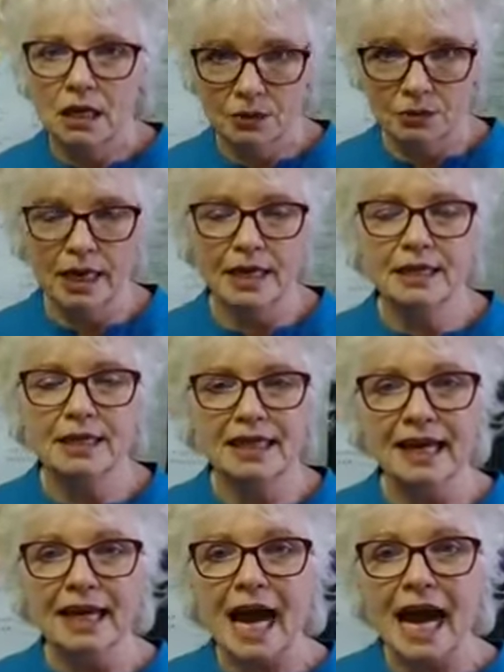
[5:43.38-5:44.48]
right? The
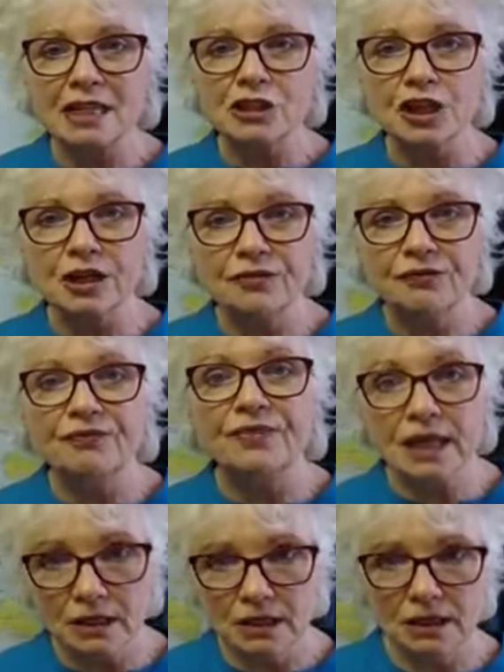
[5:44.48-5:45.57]
Akashic
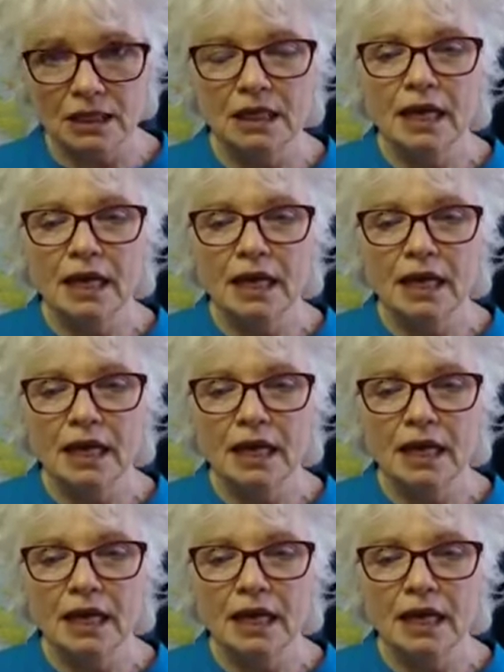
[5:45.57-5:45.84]
field.